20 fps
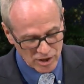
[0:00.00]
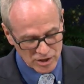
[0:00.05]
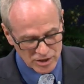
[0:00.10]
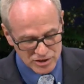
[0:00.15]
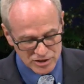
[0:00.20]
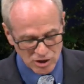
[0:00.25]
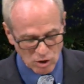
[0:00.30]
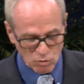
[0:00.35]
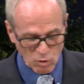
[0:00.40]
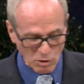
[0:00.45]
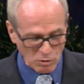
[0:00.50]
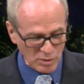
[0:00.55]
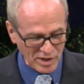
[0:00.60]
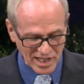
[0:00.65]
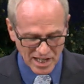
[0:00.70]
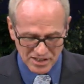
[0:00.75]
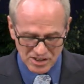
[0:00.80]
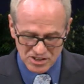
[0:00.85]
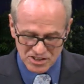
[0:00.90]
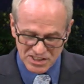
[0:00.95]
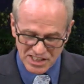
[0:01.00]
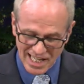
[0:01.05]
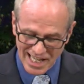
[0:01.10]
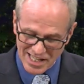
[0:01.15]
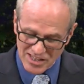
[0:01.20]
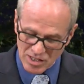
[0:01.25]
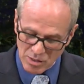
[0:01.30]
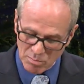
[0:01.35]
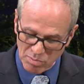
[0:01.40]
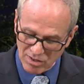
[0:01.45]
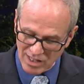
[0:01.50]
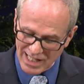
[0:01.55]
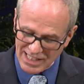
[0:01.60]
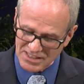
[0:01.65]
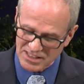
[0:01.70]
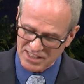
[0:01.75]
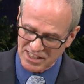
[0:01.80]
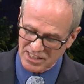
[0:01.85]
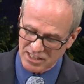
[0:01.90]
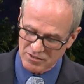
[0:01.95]
So when we understand the
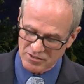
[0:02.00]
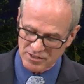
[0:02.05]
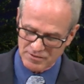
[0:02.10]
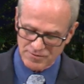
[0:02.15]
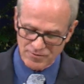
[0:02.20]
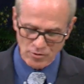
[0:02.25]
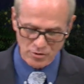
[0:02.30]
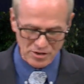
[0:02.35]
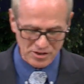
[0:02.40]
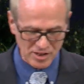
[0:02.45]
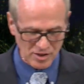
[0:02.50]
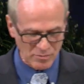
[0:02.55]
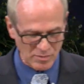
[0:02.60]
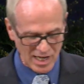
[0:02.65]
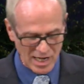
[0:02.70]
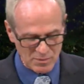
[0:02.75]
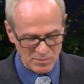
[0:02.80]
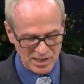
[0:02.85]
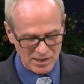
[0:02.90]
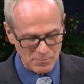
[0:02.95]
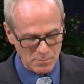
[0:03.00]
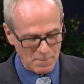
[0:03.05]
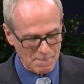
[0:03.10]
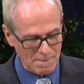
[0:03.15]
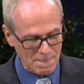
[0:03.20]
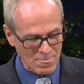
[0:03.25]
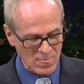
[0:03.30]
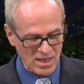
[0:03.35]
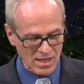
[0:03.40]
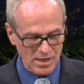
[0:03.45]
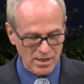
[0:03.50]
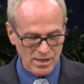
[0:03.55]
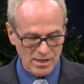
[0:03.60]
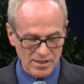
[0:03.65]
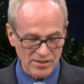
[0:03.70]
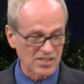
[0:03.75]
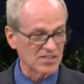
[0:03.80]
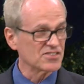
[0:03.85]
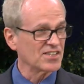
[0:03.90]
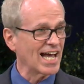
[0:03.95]
blessing of the fourth commandment,
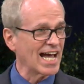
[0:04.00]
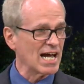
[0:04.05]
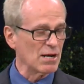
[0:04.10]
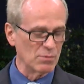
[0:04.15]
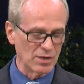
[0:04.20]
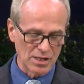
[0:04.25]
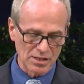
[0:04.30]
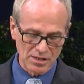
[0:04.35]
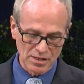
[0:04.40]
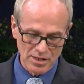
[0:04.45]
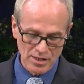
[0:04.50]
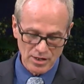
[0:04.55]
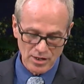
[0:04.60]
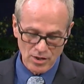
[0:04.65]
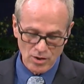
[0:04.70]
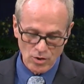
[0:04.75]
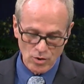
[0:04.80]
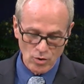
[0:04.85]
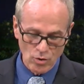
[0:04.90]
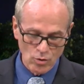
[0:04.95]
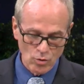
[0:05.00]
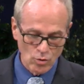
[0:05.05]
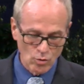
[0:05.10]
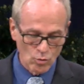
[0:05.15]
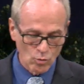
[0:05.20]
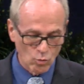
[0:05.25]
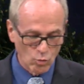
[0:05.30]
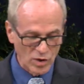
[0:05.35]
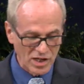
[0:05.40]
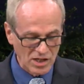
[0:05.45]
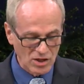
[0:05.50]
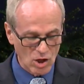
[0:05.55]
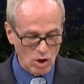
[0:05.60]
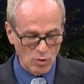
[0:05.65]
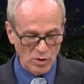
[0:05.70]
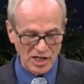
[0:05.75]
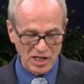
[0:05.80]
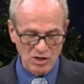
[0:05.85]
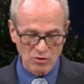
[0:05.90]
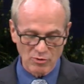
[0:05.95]
the Sabbath, we
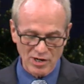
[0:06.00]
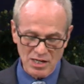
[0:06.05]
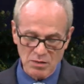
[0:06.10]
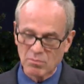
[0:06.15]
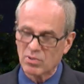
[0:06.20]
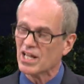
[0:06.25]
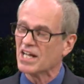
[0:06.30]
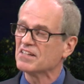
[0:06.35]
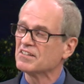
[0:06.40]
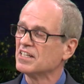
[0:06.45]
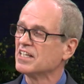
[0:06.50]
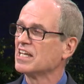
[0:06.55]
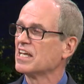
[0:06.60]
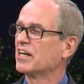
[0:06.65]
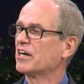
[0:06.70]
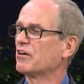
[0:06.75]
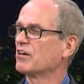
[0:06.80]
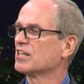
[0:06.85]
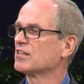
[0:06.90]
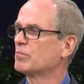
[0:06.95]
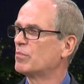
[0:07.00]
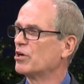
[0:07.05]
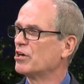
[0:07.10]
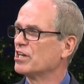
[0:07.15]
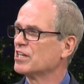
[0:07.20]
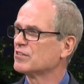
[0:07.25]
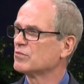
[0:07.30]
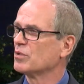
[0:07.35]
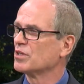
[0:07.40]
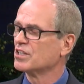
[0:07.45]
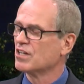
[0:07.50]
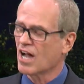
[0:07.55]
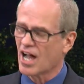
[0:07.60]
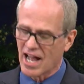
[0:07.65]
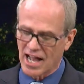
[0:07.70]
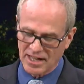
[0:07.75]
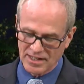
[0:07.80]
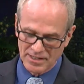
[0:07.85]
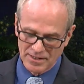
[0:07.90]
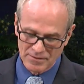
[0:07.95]
know a great blessing in our experience with
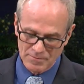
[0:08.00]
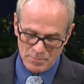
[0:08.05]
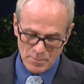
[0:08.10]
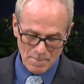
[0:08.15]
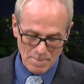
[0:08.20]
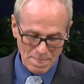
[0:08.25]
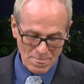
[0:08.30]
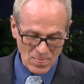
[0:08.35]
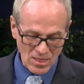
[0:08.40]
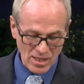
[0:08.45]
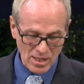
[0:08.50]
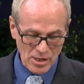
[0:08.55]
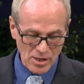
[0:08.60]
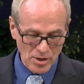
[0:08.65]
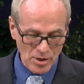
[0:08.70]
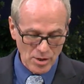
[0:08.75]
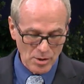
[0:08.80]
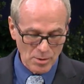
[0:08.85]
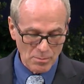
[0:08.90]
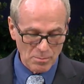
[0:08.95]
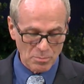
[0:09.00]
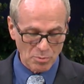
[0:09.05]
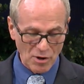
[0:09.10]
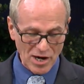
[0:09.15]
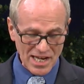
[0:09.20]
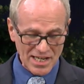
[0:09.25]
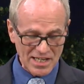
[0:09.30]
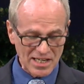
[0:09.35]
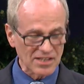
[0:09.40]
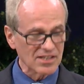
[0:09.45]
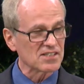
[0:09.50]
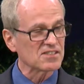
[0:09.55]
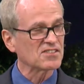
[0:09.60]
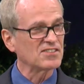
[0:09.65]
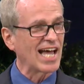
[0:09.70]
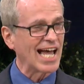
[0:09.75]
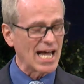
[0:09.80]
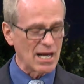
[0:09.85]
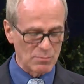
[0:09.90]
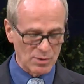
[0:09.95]
God. Breaking the
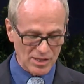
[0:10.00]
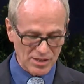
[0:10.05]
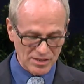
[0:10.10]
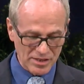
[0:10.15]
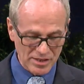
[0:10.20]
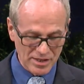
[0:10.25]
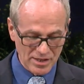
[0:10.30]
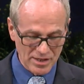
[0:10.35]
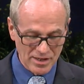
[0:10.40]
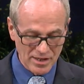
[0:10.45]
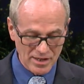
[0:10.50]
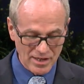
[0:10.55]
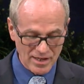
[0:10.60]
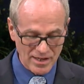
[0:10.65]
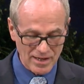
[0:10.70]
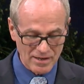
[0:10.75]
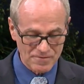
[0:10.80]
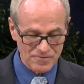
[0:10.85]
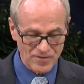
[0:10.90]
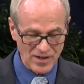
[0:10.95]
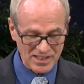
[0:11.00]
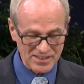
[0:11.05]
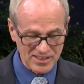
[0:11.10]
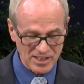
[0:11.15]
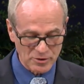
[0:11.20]
Sabbath affects